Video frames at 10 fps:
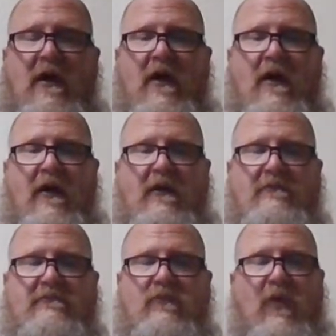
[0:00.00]

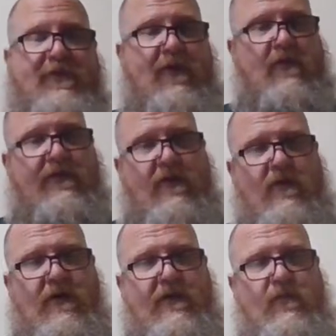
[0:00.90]
What they were
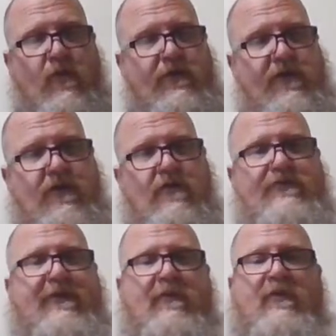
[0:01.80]
doing,
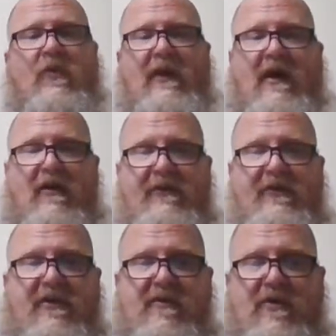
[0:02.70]
they were going out in
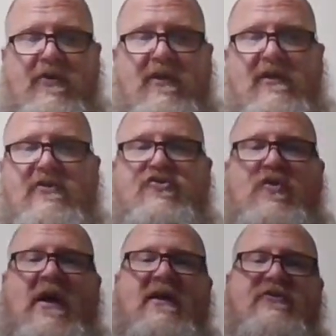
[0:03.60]
the community and
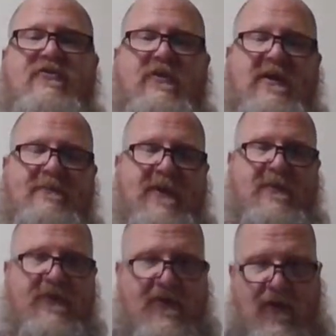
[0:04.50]
trying to get
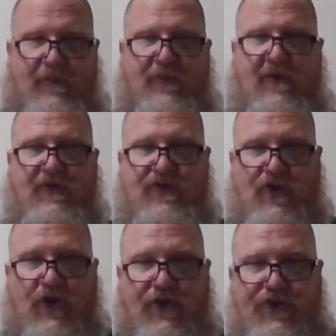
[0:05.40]
people to come to their
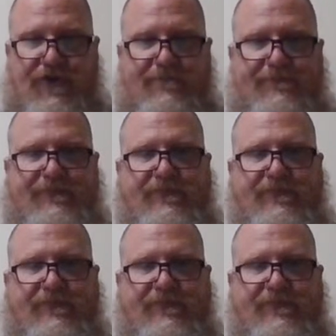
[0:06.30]
church.